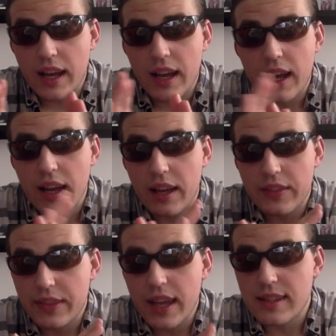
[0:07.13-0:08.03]

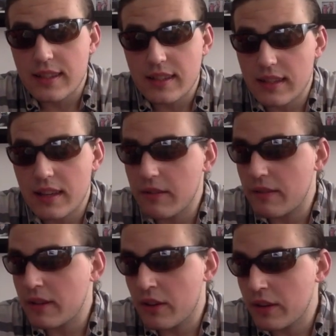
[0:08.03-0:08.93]
That's the
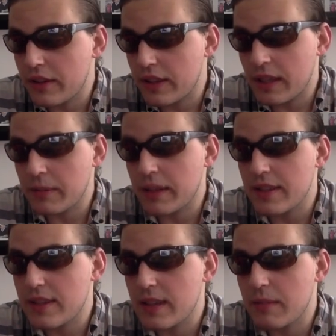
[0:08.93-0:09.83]
only thing I'm gonna
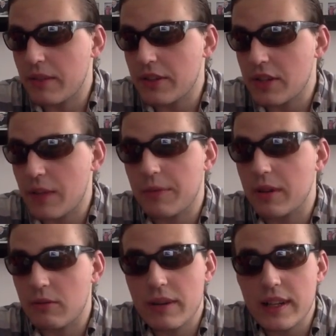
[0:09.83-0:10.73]
say about the
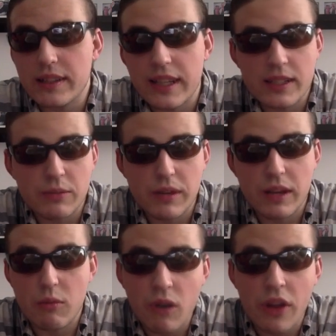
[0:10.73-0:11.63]
chapter. Well, that's what
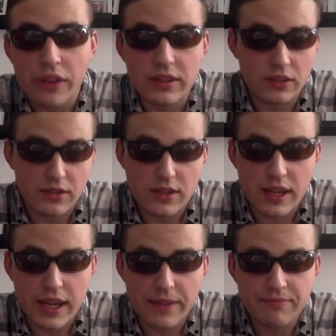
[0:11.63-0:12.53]
I want to
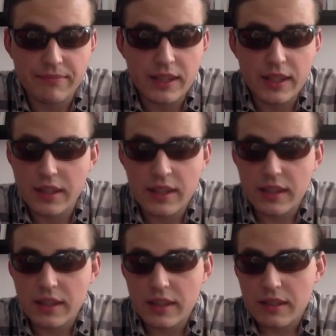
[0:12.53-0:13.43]
say.
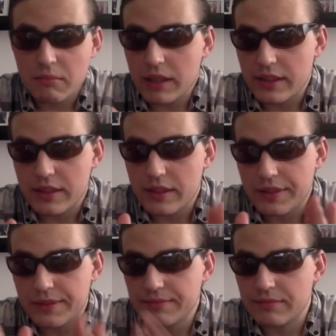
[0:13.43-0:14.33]

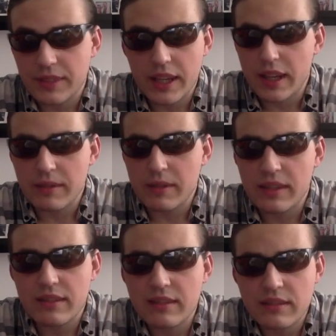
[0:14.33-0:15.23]
But, yeah, I
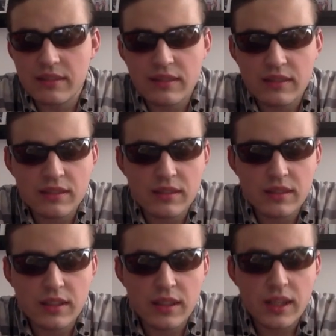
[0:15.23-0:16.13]
mean,
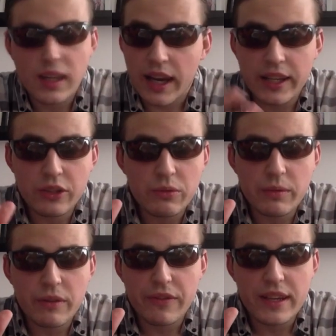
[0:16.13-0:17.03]
I knew we
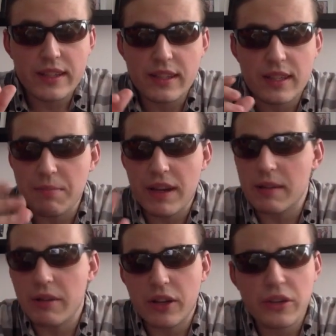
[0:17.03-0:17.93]
would face
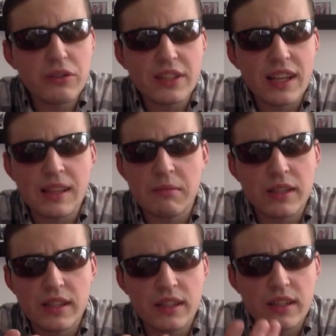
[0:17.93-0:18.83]
despair, but are you telling
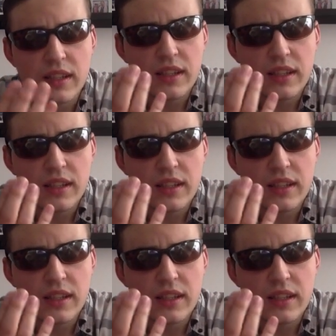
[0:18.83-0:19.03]
me